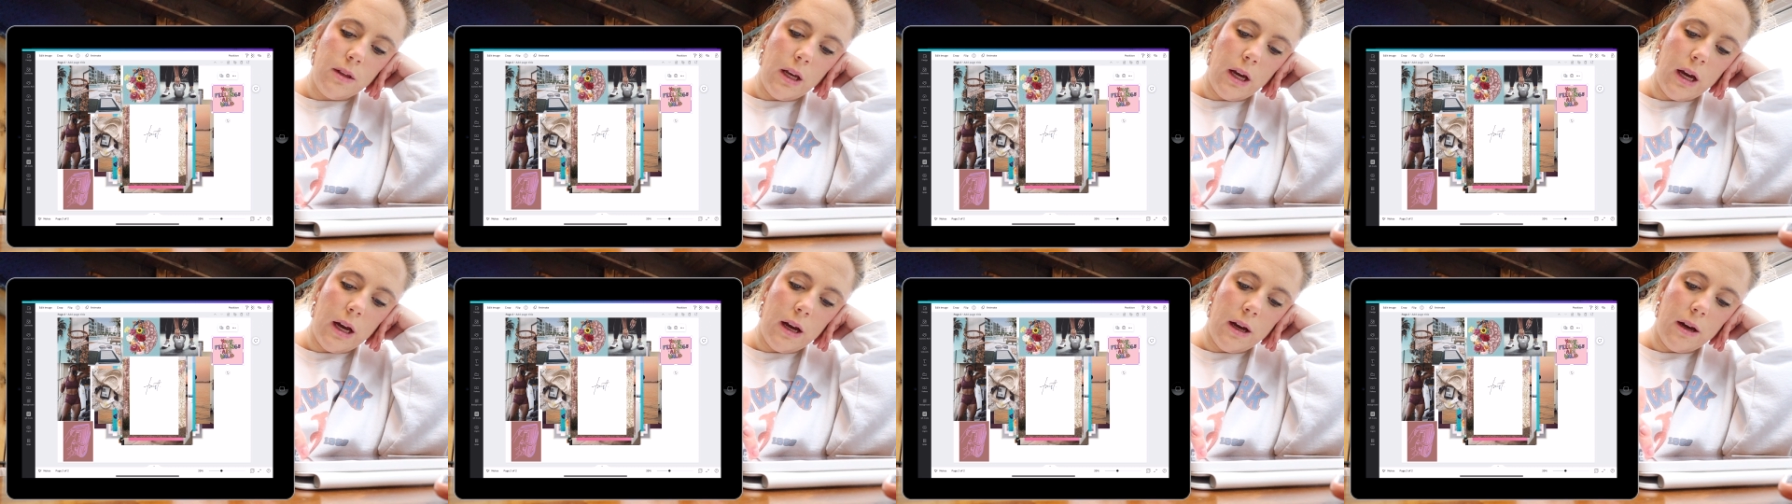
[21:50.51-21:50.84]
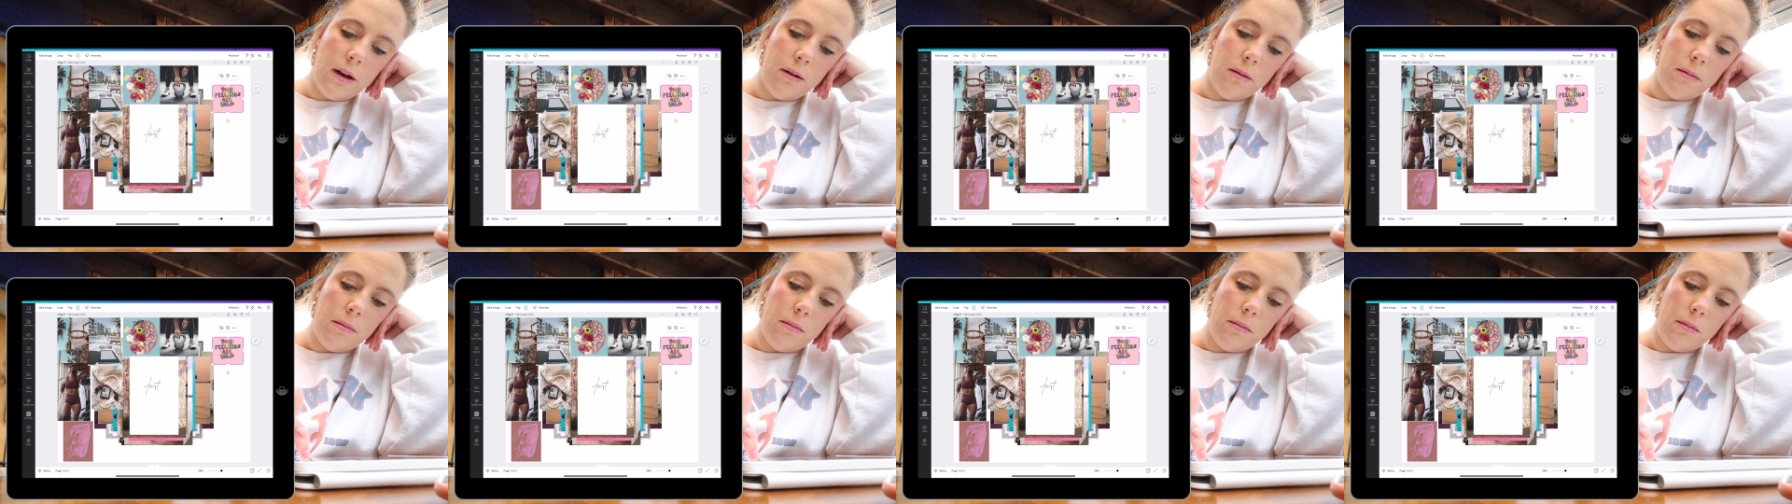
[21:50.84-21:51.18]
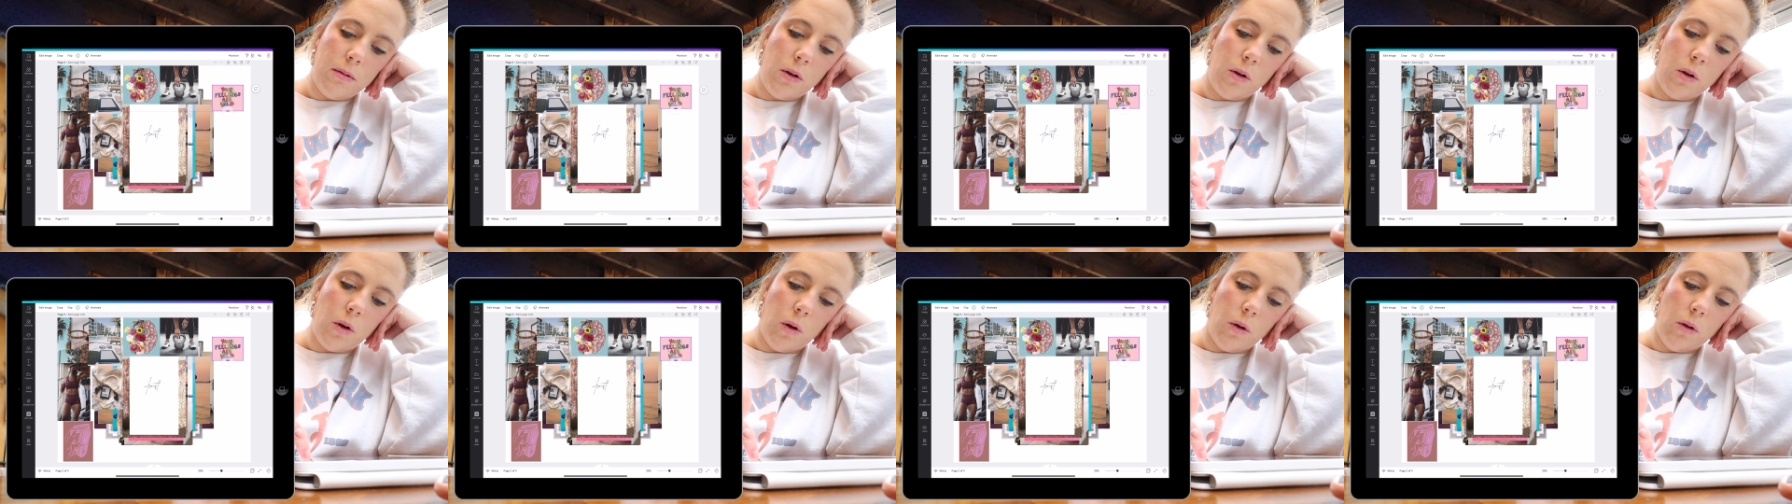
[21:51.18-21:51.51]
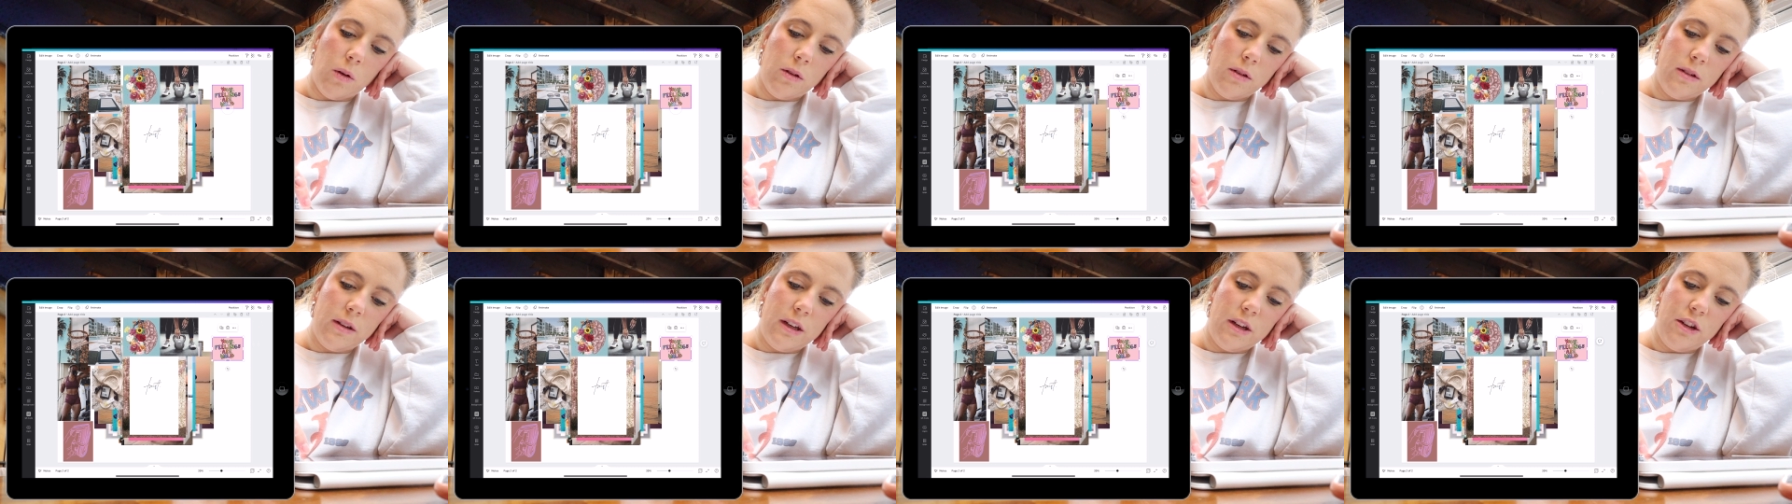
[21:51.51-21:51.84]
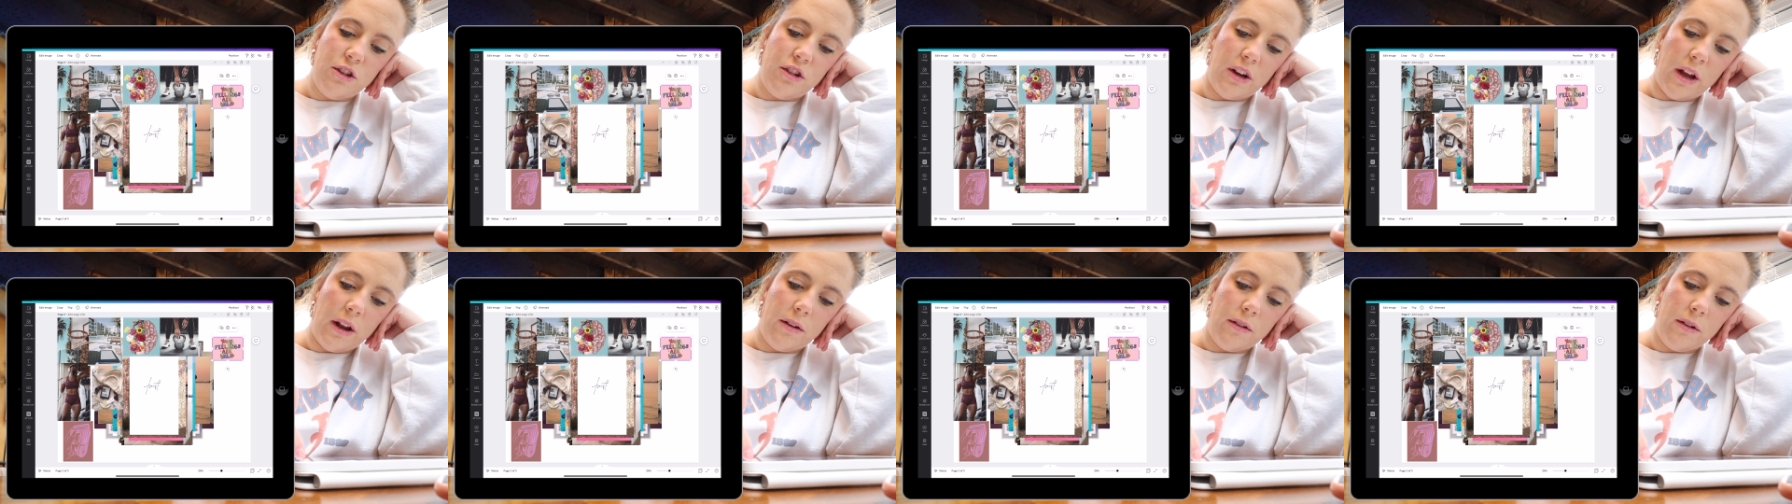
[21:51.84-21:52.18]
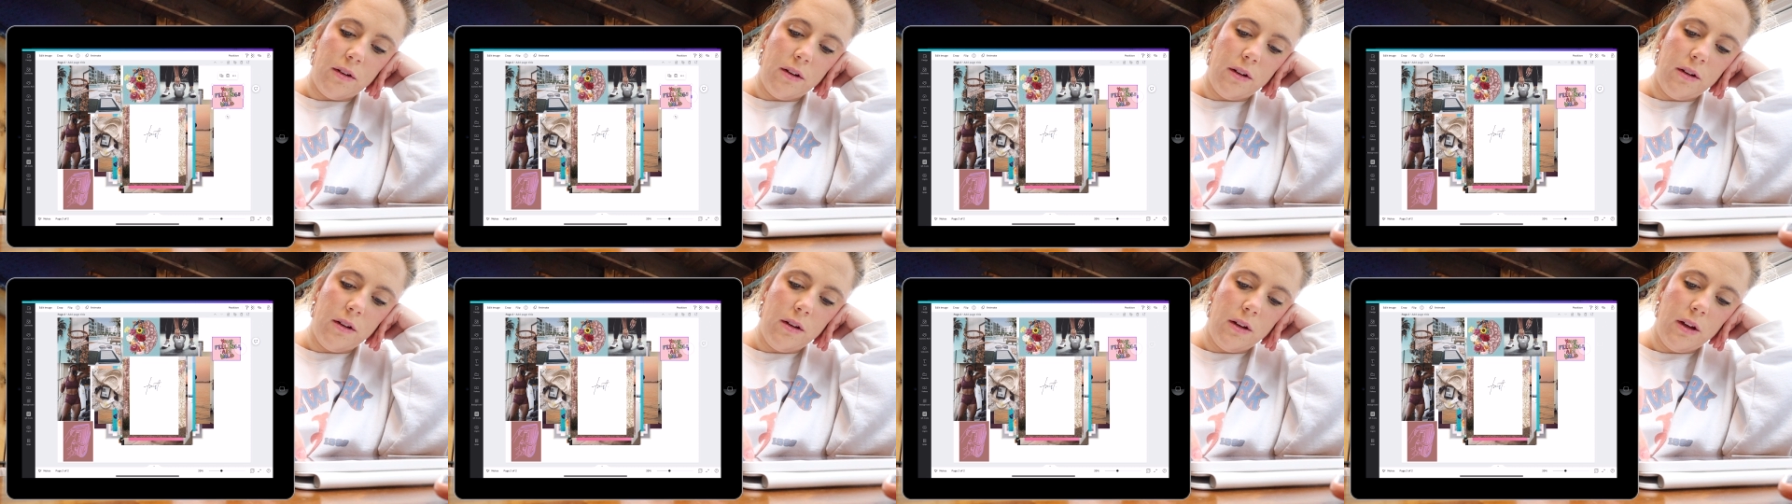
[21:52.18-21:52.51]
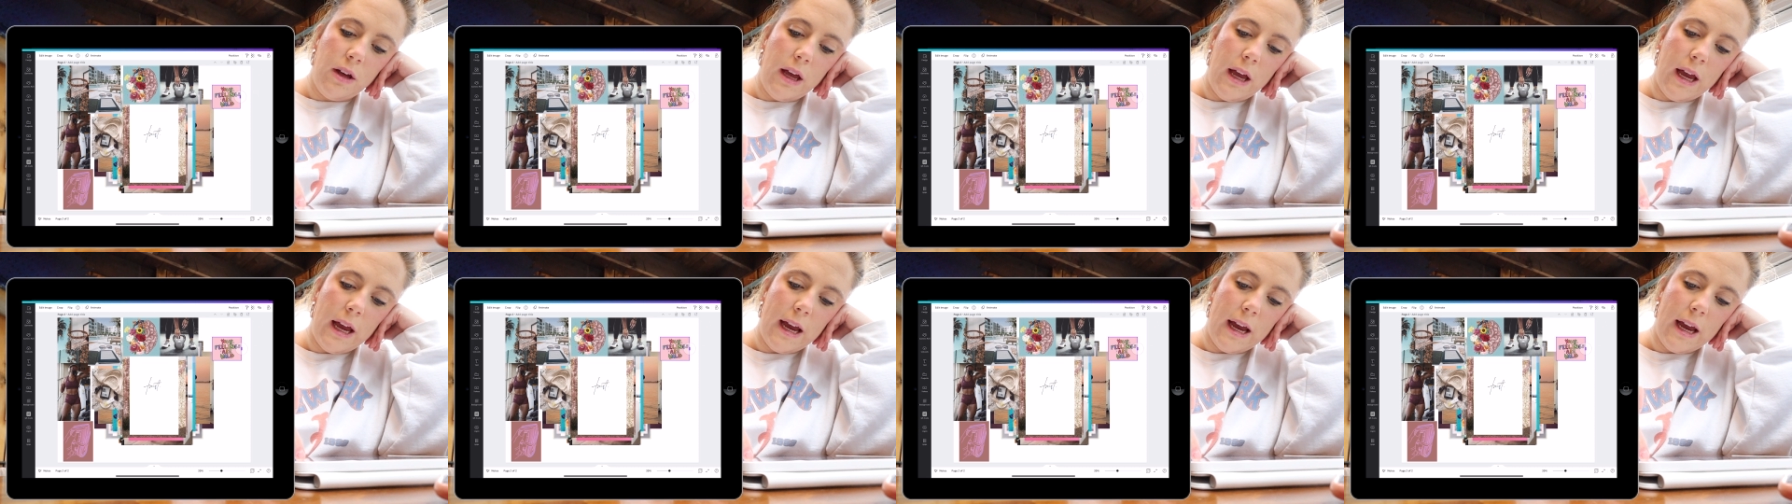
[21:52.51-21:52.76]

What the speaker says: goals in general,